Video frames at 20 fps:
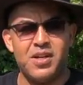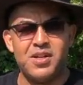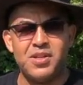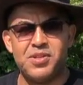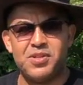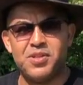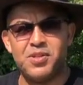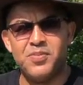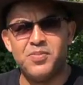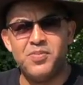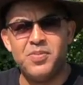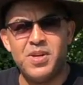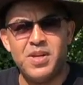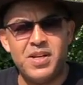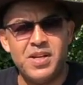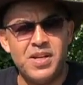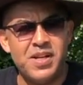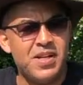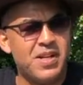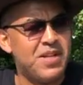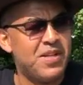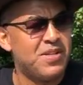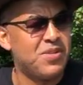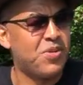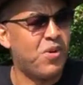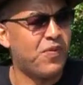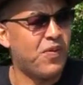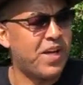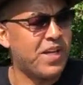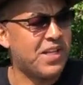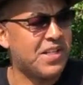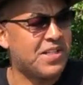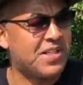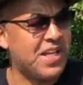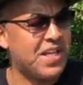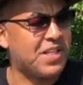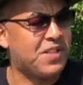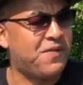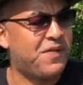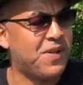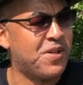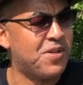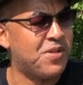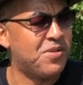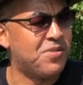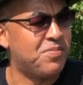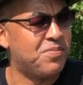some sort of like 6 foot